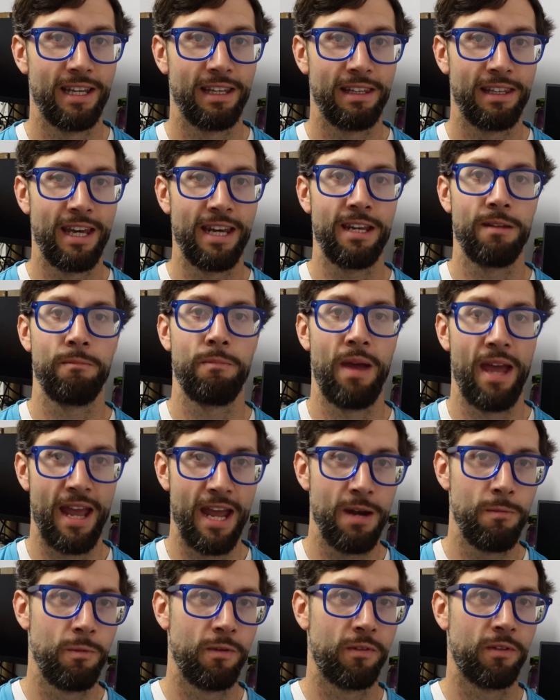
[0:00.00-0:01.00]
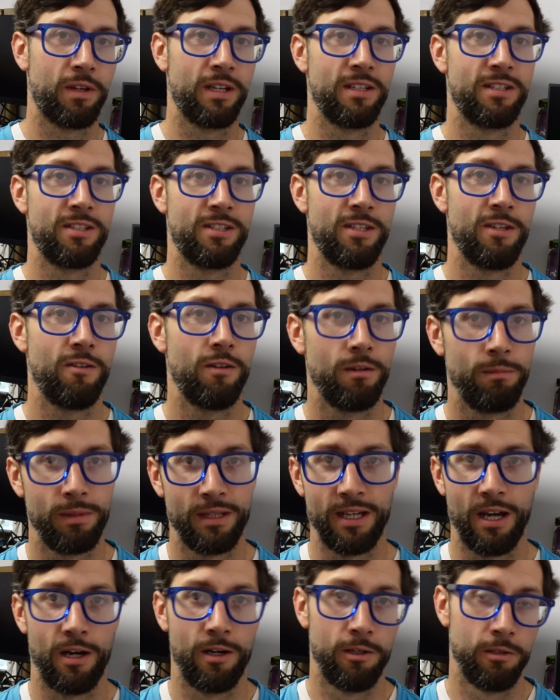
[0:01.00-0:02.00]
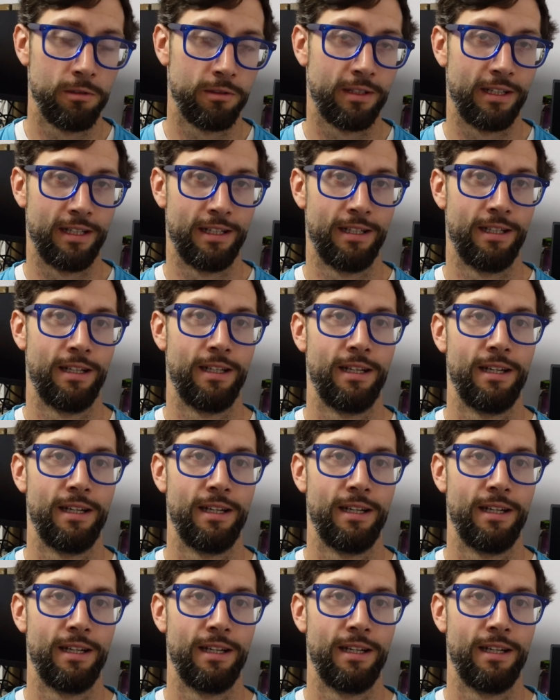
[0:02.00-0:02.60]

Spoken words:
getting paired with considerably older